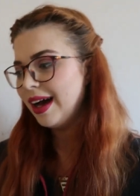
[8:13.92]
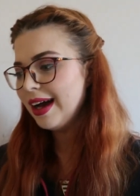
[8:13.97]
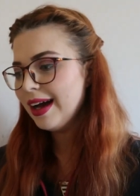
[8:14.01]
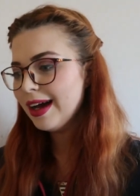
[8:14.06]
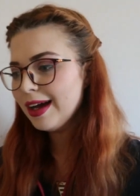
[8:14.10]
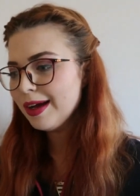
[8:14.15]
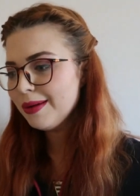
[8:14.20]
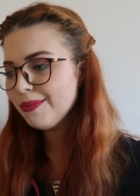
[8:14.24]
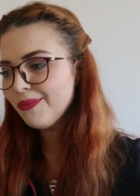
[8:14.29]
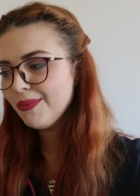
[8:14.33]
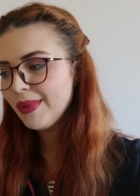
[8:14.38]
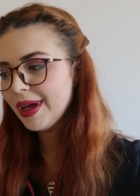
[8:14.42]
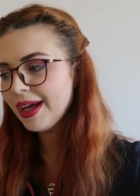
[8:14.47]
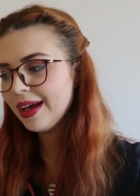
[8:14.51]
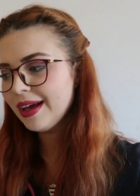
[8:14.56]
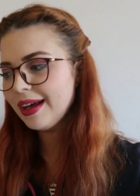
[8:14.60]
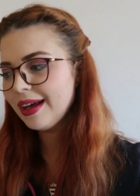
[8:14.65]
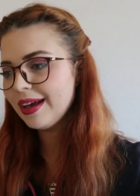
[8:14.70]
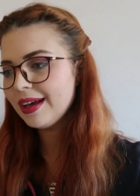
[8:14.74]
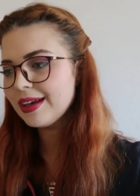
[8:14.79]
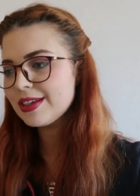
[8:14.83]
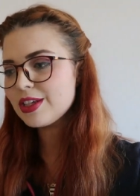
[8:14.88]

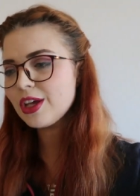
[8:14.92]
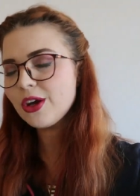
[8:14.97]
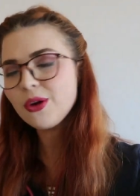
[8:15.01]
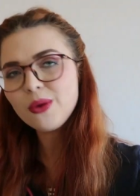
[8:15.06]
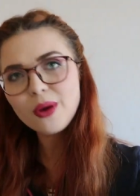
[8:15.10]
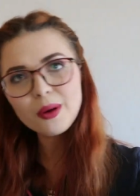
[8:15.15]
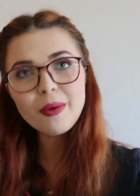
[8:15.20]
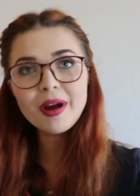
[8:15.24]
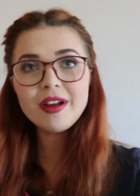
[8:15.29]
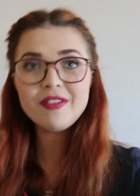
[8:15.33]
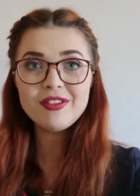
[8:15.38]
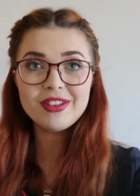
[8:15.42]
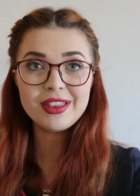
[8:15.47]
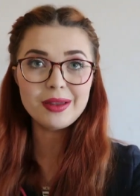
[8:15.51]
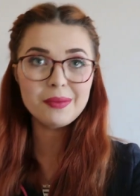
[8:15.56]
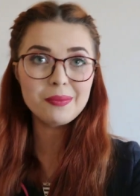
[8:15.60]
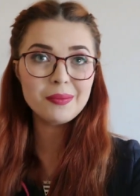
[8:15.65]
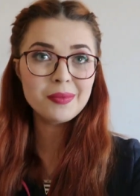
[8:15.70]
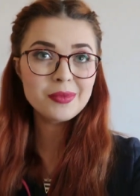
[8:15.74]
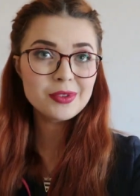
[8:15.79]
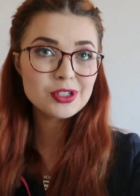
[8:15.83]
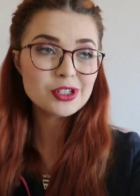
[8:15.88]
So I'll wait for them
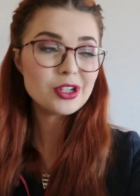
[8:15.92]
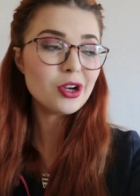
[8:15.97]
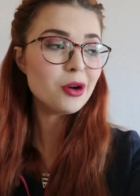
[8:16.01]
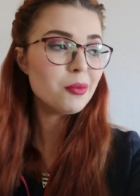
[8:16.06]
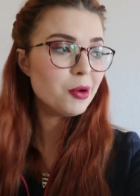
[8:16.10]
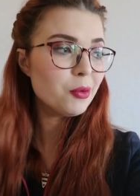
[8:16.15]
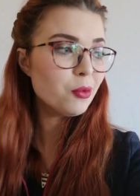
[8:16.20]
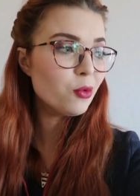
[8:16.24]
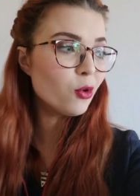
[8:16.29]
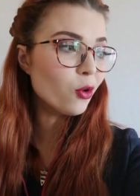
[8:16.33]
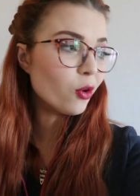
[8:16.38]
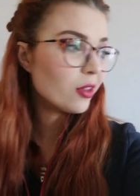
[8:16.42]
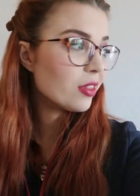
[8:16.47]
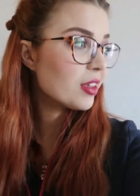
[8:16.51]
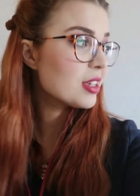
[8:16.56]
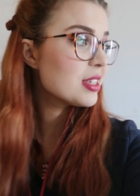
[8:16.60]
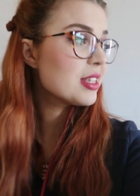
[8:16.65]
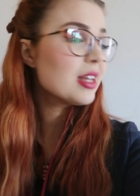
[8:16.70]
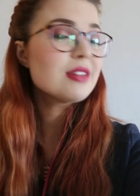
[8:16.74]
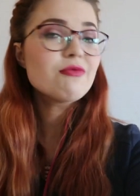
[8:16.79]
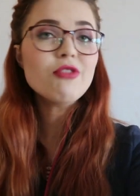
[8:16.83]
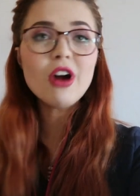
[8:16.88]
to go on my walk, and they
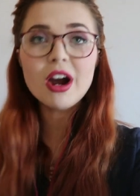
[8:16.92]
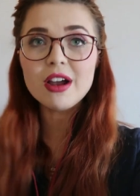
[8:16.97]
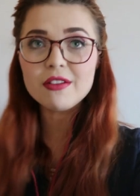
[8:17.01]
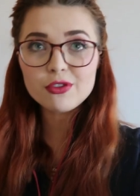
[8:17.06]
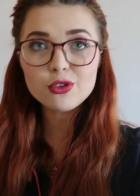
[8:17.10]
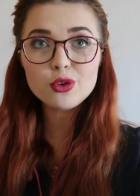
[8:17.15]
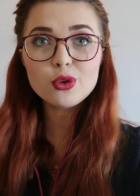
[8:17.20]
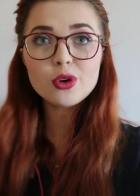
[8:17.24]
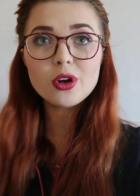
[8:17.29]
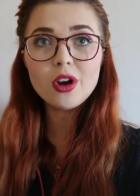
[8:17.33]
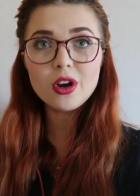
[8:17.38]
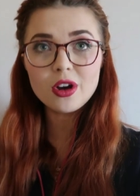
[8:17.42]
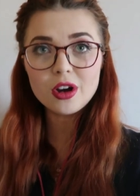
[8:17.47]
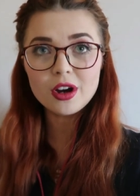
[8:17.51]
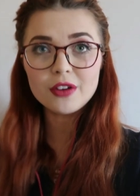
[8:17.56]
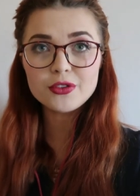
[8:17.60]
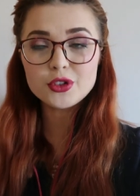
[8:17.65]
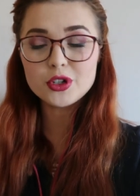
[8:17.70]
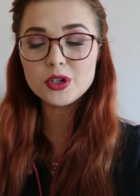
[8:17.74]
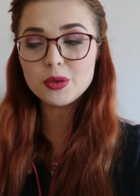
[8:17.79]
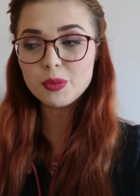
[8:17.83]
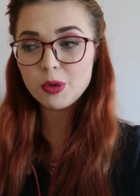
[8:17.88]
said, right, 4 o'clock
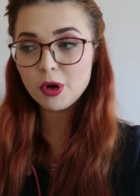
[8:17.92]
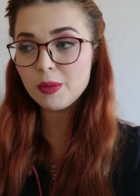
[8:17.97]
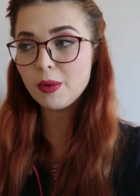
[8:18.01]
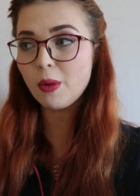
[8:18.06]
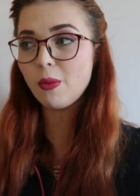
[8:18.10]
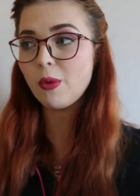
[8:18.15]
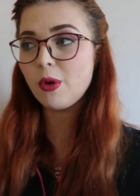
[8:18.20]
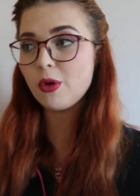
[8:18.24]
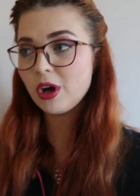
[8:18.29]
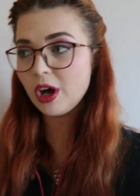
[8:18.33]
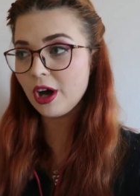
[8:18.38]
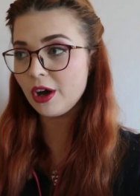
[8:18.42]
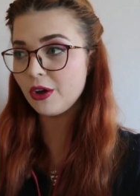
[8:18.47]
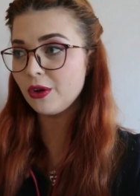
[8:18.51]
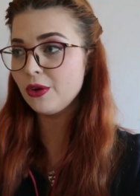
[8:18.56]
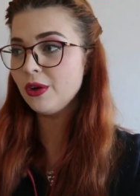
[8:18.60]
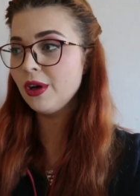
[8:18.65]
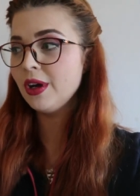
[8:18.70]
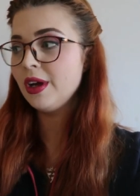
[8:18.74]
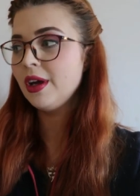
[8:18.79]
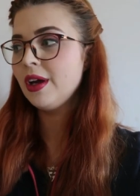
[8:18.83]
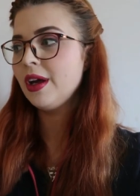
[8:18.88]
after your appointment, we'll go.
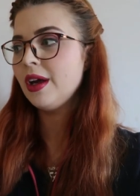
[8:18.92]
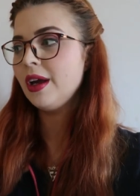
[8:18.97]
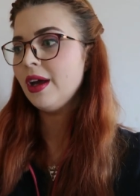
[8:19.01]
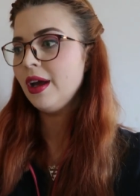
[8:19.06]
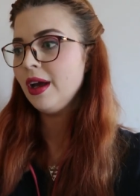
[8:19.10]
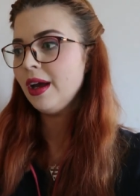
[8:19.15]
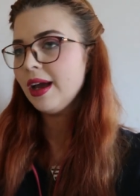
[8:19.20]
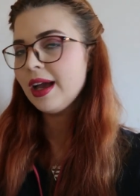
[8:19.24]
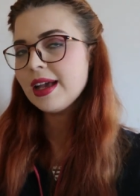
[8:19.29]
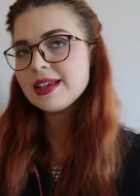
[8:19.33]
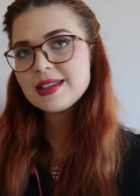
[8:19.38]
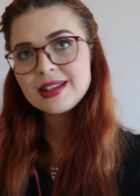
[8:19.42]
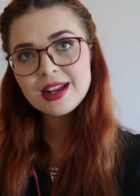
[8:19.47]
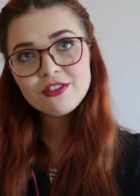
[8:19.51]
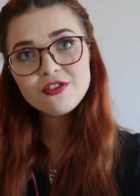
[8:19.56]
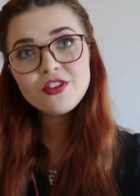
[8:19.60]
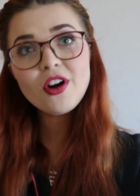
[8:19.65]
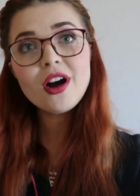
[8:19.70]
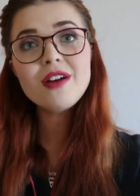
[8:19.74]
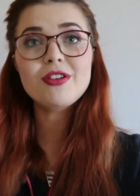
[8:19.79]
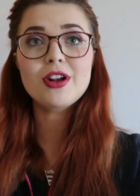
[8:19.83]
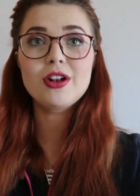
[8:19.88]
It's now
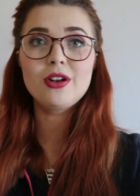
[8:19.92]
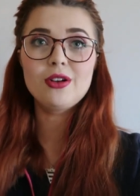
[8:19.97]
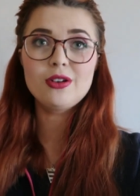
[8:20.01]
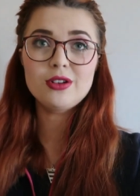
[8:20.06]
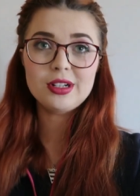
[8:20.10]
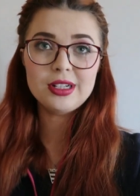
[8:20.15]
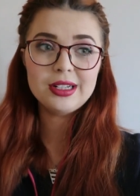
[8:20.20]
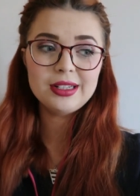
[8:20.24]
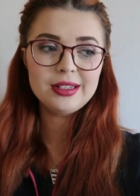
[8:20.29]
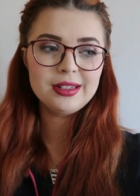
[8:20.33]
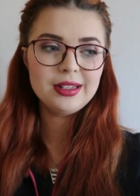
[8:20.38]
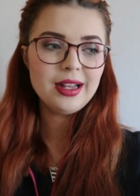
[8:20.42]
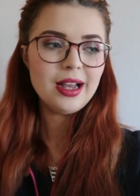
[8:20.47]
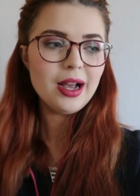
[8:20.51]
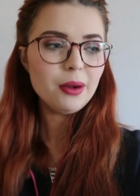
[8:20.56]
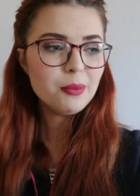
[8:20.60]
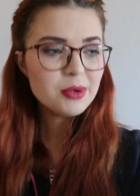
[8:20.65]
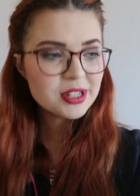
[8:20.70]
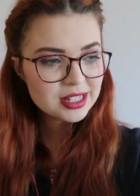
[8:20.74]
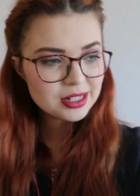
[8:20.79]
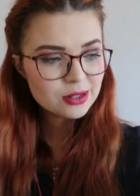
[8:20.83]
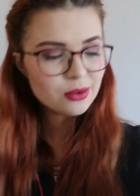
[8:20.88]
5 o'clock,
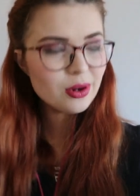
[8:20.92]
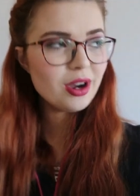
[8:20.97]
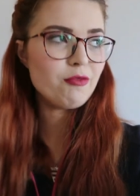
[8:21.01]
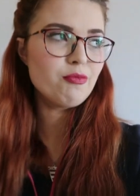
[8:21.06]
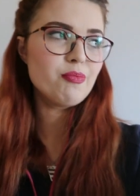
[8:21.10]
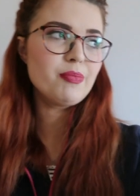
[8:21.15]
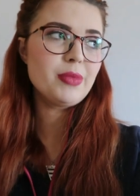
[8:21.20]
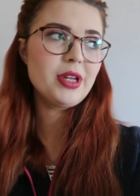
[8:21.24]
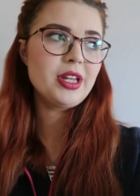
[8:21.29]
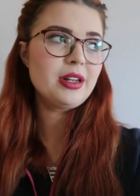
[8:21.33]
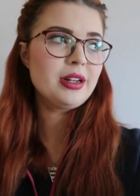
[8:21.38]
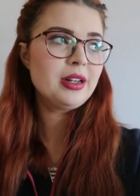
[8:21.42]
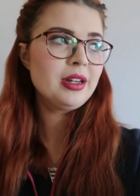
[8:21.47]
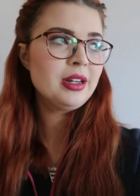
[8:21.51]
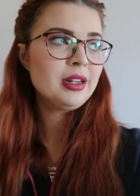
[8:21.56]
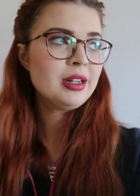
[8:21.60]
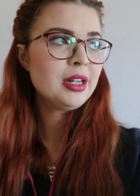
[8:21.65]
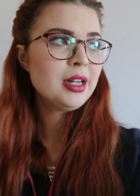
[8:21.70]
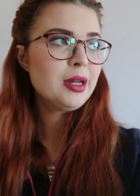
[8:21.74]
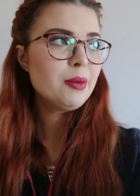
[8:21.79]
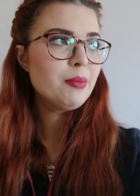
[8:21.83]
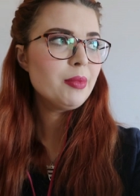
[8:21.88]
and we still haven't been,
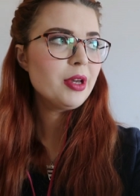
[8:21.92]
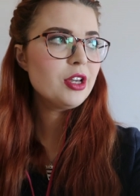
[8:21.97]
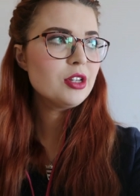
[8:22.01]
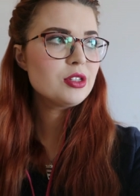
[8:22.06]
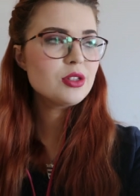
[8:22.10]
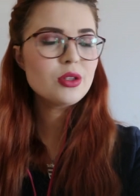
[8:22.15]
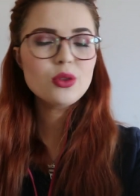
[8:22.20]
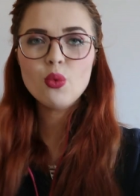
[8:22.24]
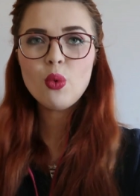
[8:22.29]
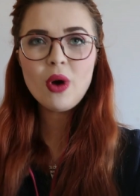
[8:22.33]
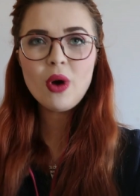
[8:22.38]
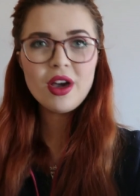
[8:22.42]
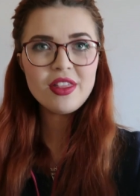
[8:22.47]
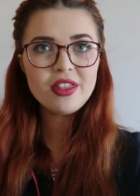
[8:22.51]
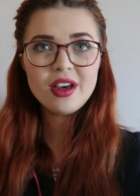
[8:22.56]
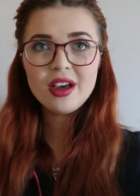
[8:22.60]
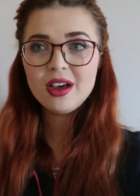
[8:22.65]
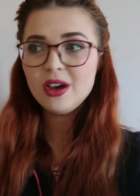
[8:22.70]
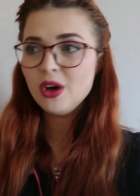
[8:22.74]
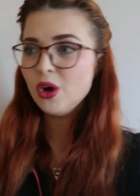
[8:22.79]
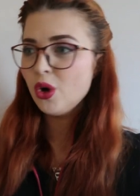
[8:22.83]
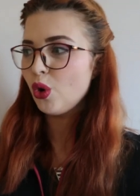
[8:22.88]
because of the
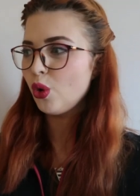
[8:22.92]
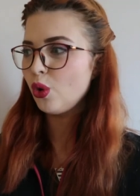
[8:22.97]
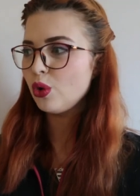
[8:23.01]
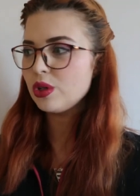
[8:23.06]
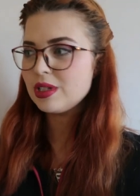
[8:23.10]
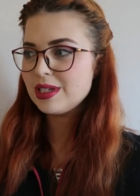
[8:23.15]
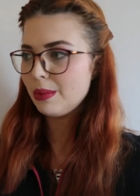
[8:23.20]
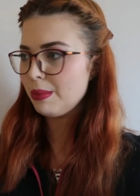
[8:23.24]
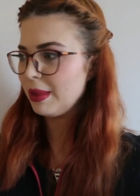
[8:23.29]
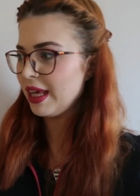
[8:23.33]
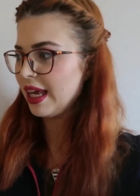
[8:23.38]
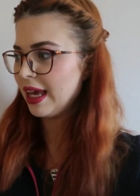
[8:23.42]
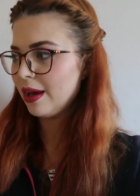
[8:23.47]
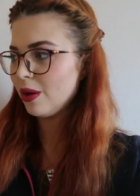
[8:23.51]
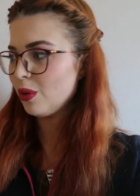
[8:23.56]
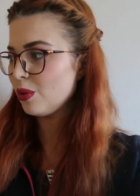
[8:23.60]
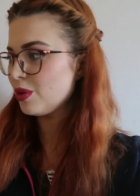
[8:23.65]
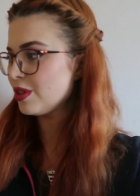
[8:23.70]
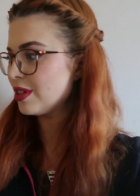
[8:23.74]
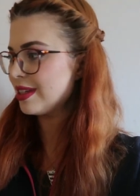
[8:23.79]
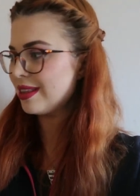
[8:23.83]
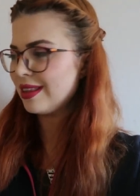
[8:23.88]
weather or something
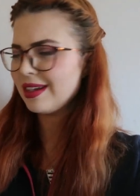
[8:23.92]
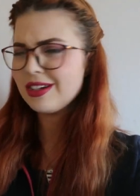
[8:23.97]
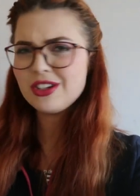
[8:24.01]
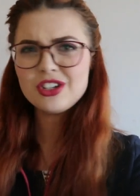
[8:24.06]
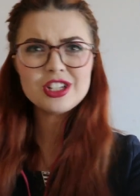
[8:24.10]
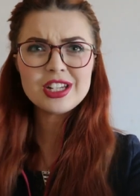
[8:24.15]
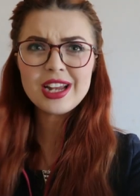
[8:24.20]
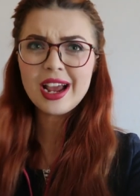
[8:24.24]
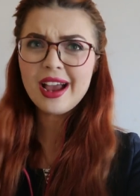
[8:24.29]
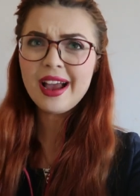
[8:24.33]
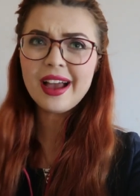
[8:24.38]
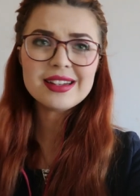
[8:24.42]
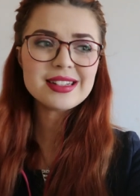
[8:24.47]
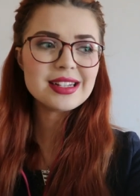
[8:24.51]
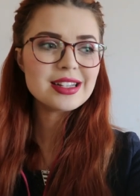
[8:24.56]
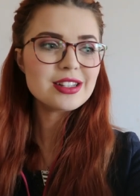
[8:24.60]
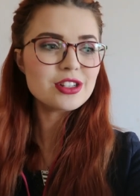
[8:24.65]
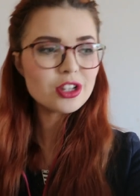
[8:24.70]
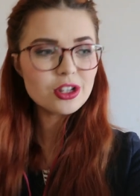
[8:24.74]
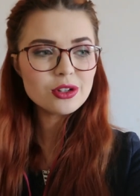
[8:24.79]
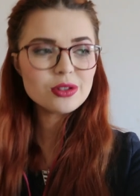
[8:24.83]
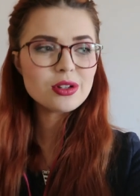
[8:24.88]
else. They just had
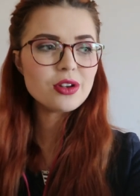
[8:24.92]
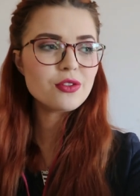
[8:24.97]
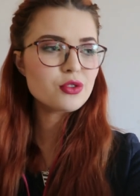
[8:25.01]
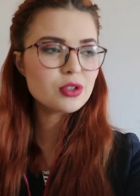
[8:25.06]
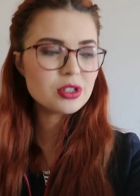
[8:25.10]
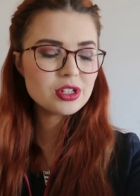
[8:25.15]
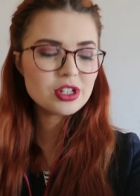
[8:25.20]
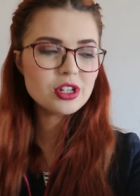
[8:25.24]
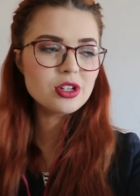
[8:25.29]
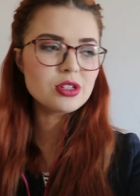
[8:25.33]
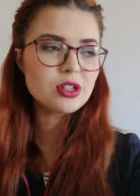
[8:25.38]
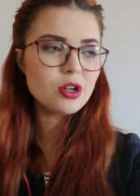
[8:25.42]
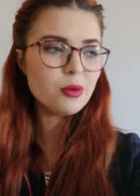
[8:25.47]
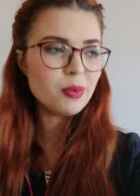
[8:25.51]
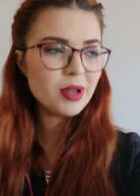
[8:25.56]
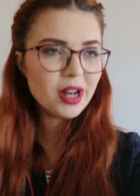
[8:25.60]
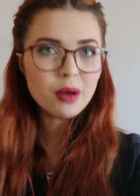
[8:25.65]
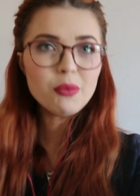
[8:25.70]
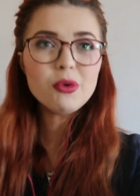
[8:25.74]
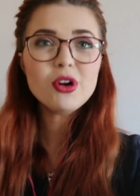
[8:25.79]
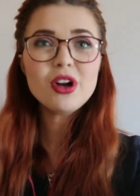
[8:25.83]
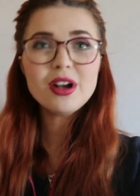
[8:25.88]
excuse after excuse, and it'll
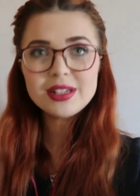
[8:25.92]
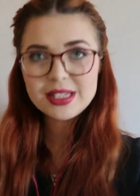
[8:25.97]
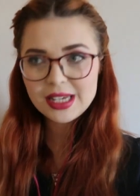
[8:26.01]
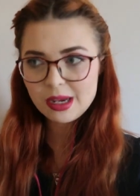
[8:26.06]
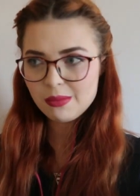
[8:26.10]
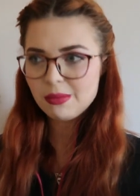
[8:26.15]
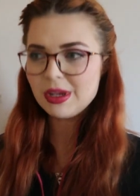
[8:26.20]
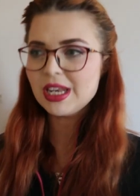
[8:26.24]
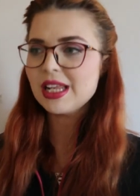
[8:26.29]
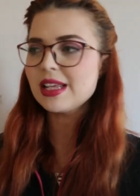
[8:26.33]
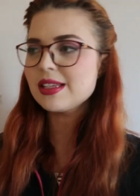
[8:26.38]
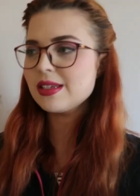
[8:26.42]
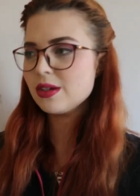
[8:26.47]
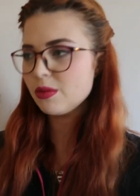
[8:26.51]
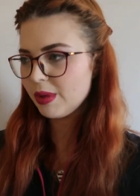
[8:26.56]
be like, we'll go in 10 minutes.